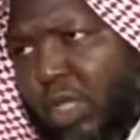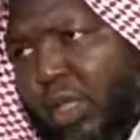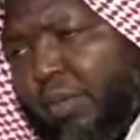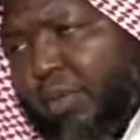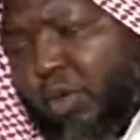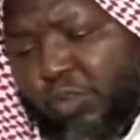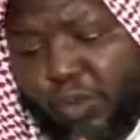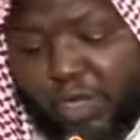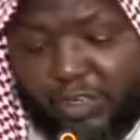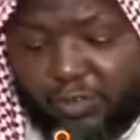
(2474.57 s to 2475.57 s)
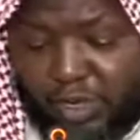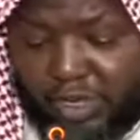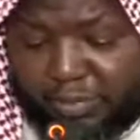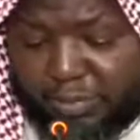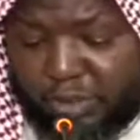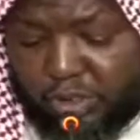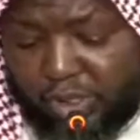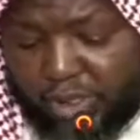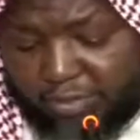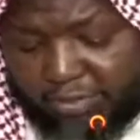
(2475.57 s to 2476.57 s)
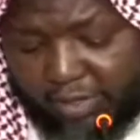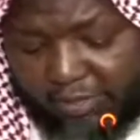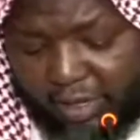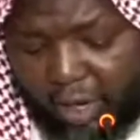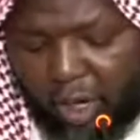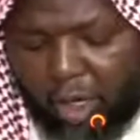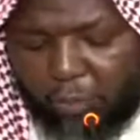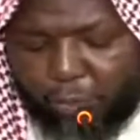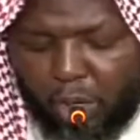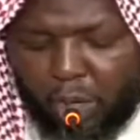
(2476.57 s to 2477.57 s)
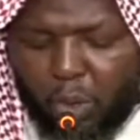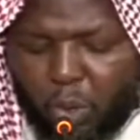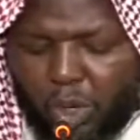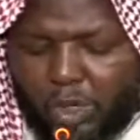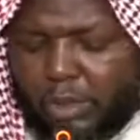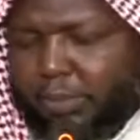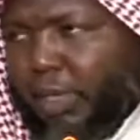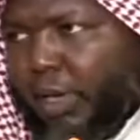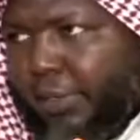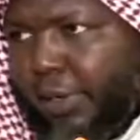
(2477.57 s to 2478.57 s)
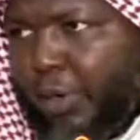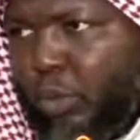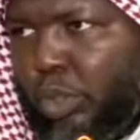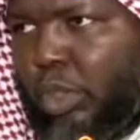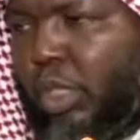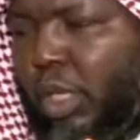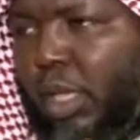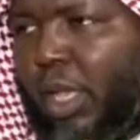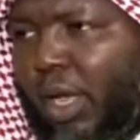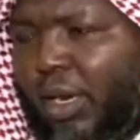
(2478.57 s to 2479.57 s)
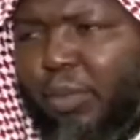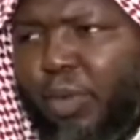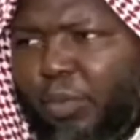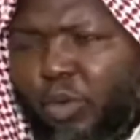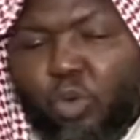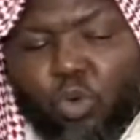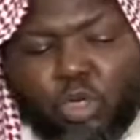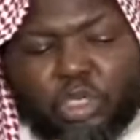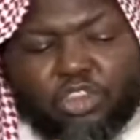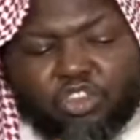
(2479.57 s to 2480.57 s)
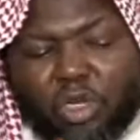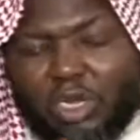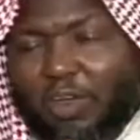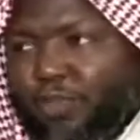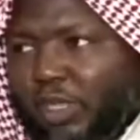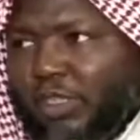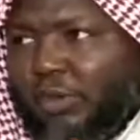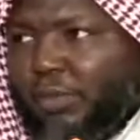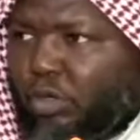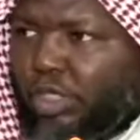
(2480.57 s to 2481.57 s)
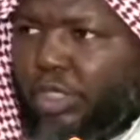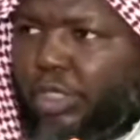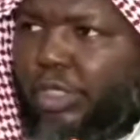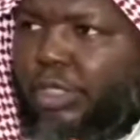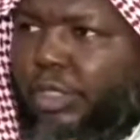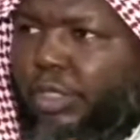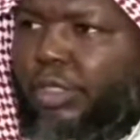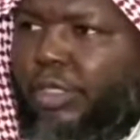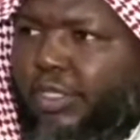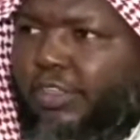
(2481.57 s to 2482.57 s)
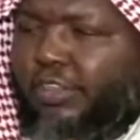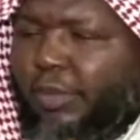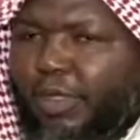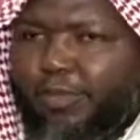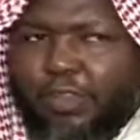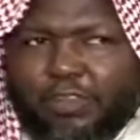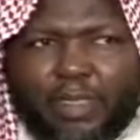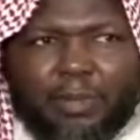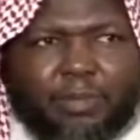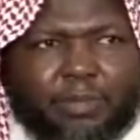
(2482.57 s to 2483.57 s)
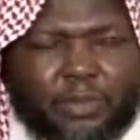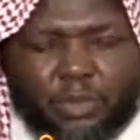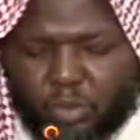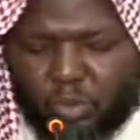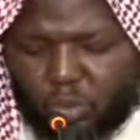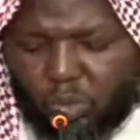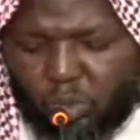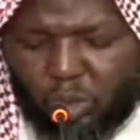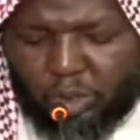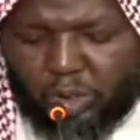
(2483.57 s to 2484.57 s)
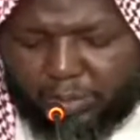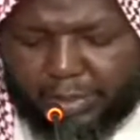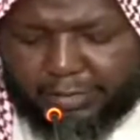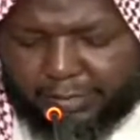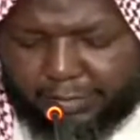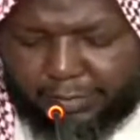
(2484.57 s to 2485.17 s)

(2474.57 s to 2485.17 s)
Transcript: because for hadith wa ibn Hujur, Nabi sallallahu alaihi wasallam aqta'ahu ardan bi Hadramaut, and then Muhammad will cut you some land for Hadramaut, say may fix him, work the place.